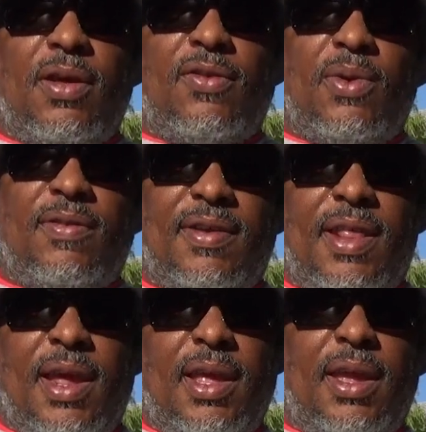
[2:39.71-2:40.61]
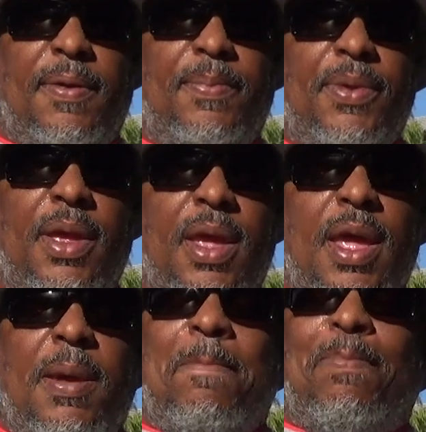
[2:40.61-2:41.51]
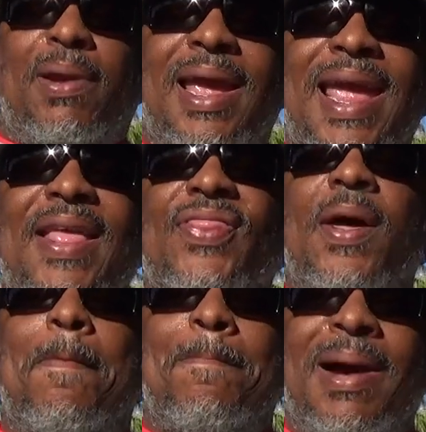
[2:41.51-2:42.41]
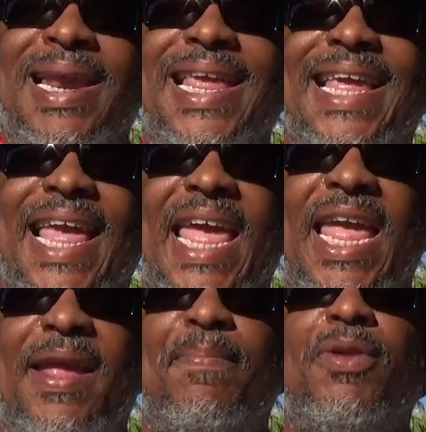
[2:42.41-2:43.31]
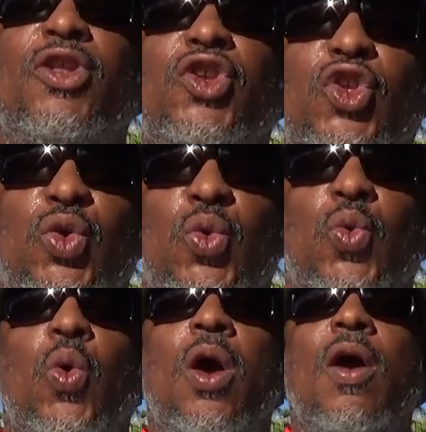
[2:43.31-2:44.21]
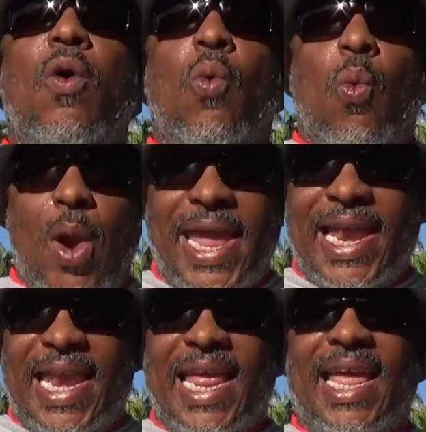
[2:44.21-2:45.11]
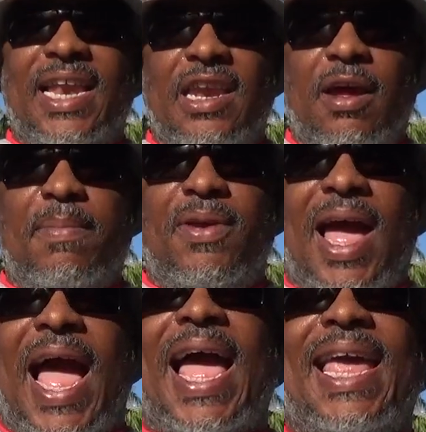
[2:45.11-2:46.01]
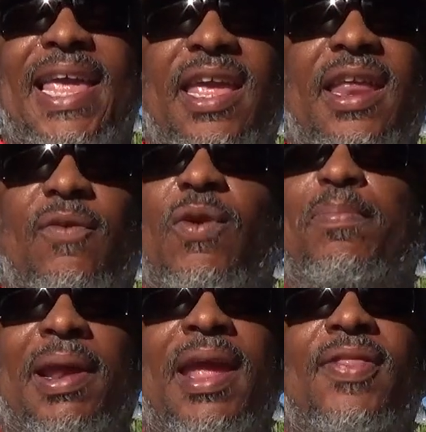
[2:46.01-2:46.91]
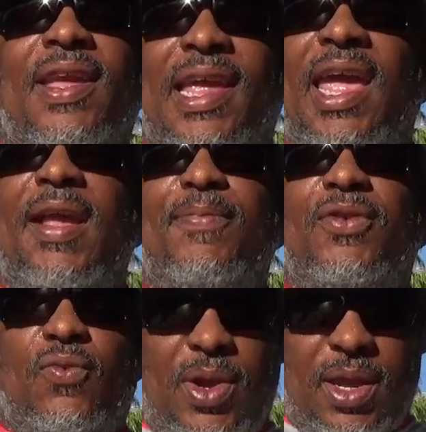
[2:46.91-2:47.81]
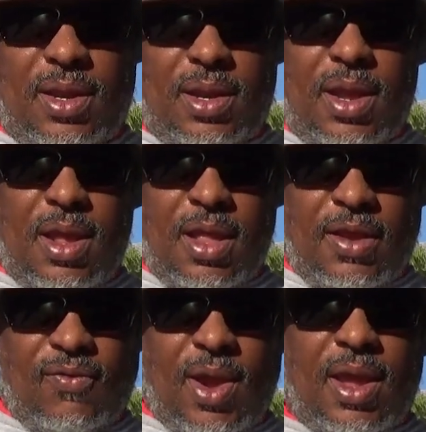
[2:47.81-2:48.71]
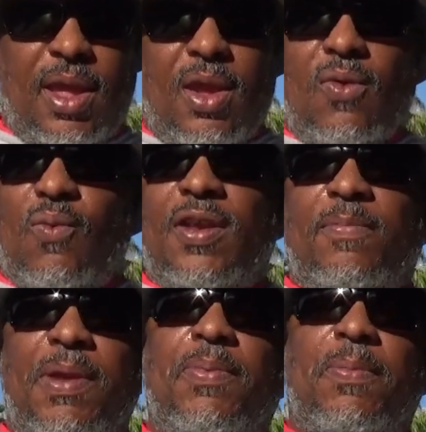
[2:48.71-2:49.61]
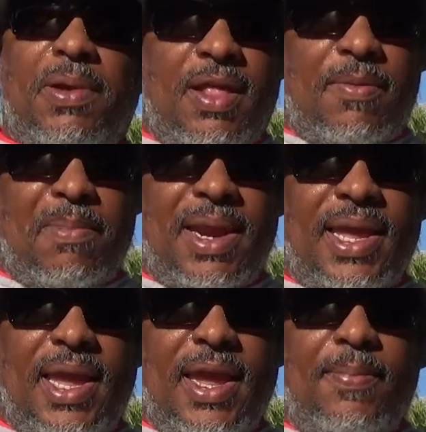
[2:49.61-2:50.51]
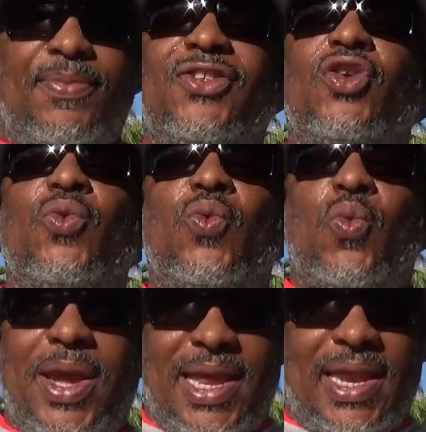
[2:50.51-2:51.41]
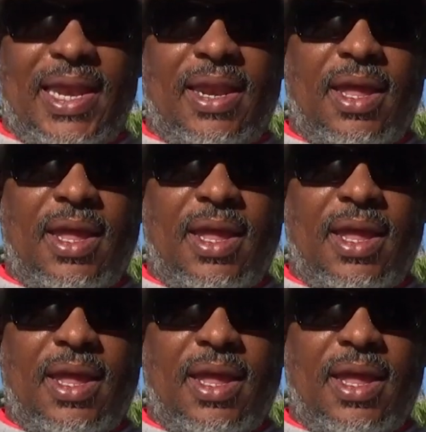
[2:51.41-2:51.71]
I just want to say that again. Play the money game to win. W-I-N. We play the game to win. That's right. Rich people play the money game to win.